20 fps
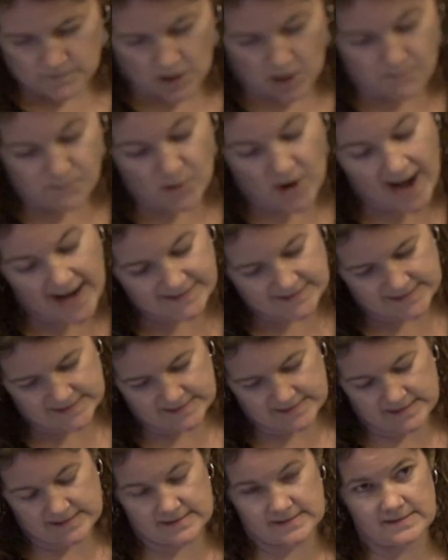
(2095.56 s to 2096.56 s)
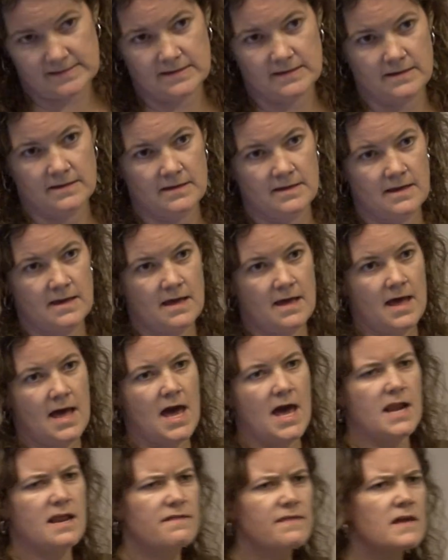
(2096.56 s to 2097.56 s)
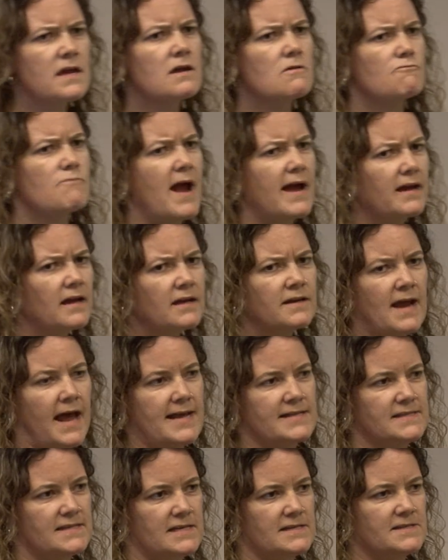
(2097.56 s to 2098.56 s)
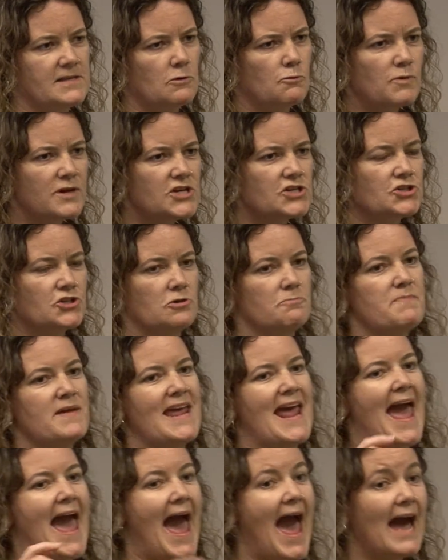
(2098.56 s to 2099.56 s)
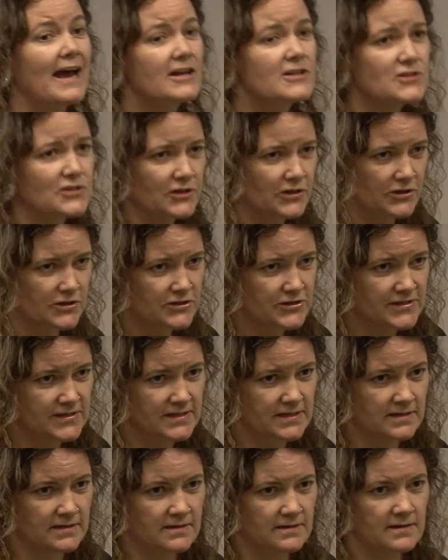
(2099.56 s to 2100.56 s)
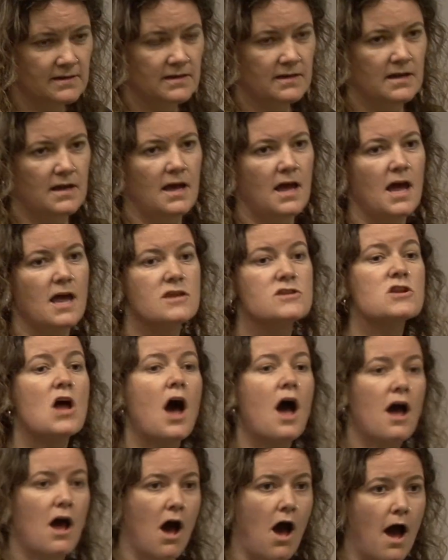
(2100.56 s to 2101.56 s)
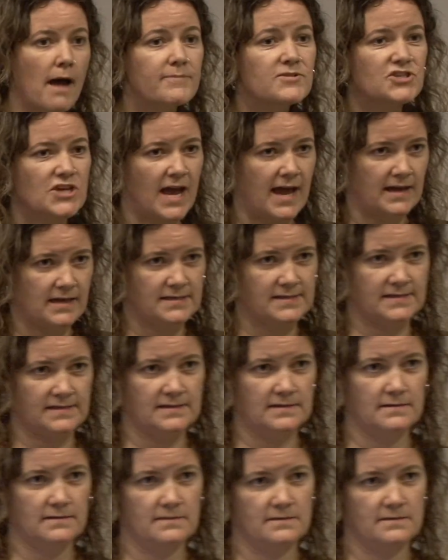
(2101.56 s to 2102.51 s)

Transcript: our practices, And I think it recognizes that we should be actors and not objects